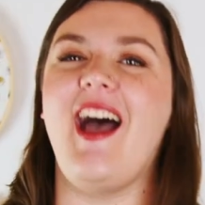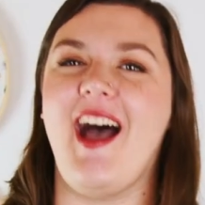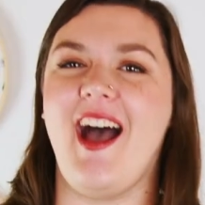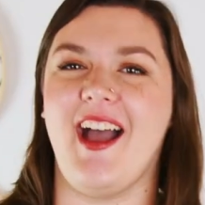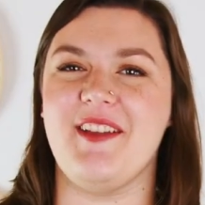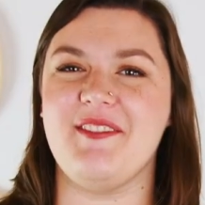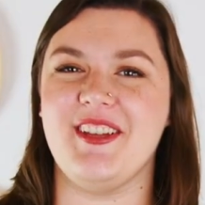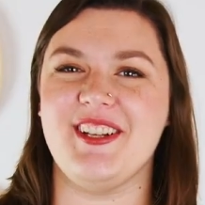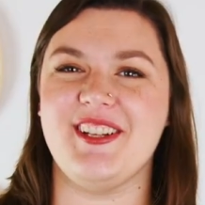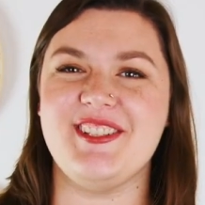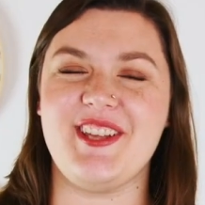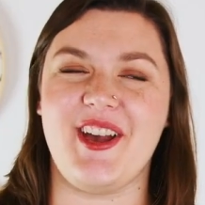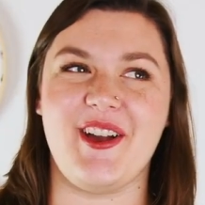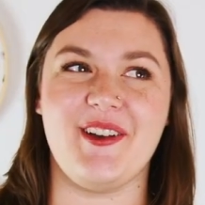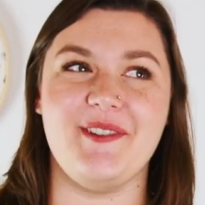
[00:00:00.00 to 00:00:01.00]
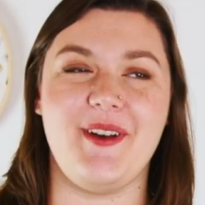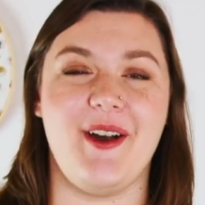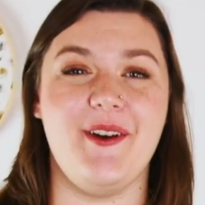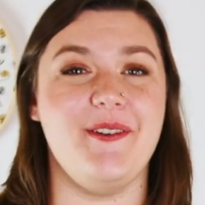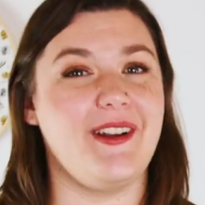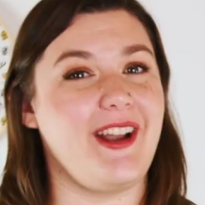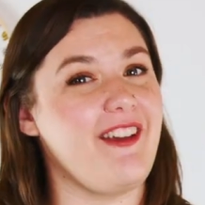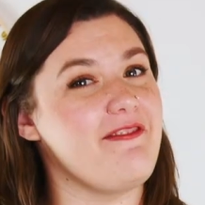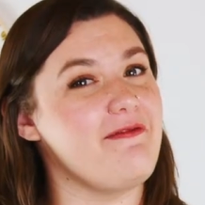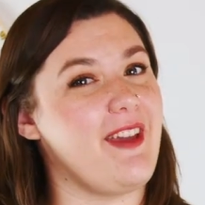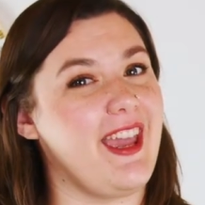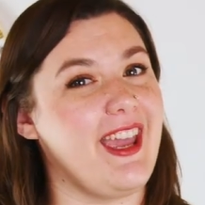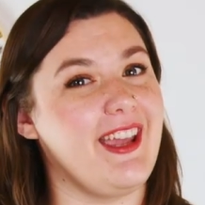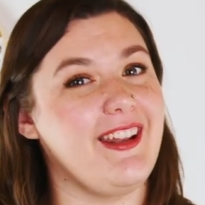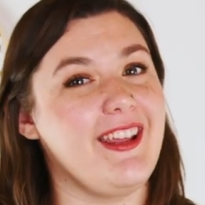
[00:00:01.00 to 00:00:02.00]
I'm here to talk about what I've
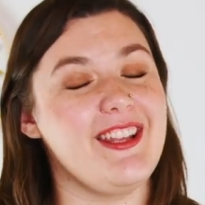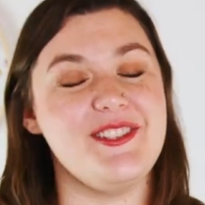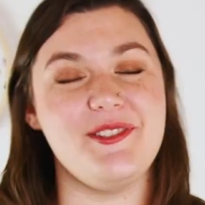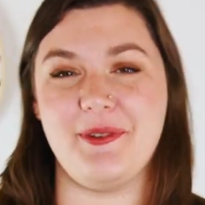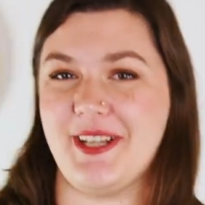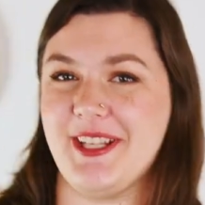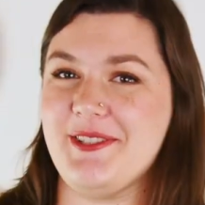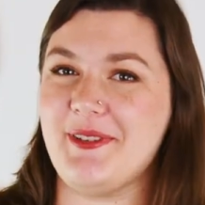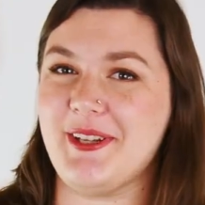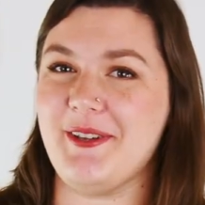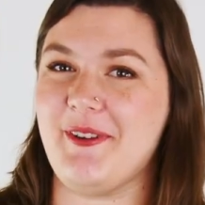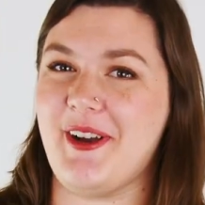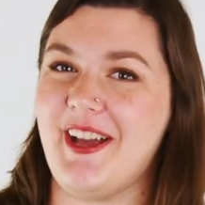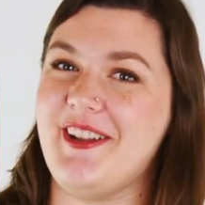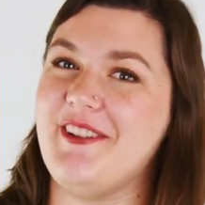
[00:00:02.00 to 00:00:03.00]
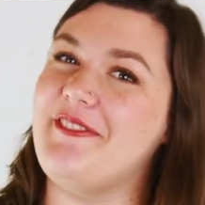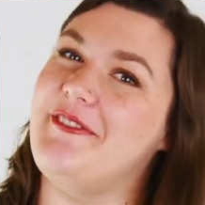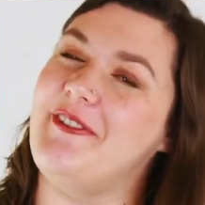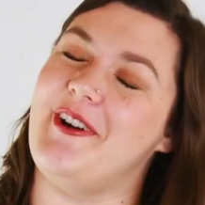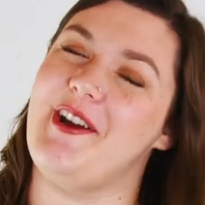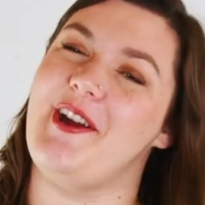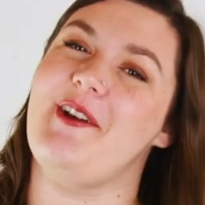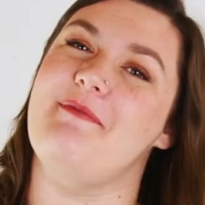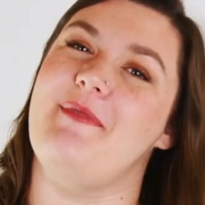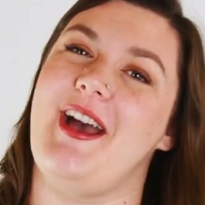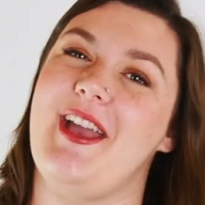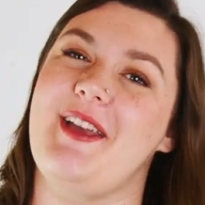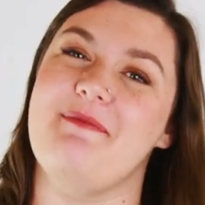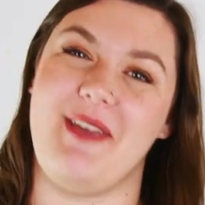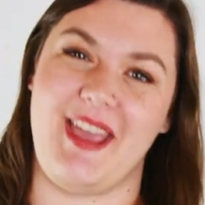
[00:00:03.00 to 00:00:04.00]
made in 2021 for
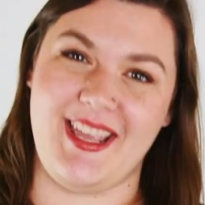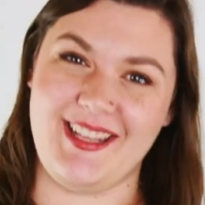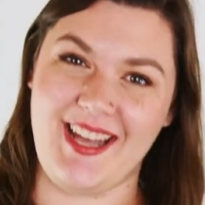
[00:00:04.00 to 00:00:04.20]
my Make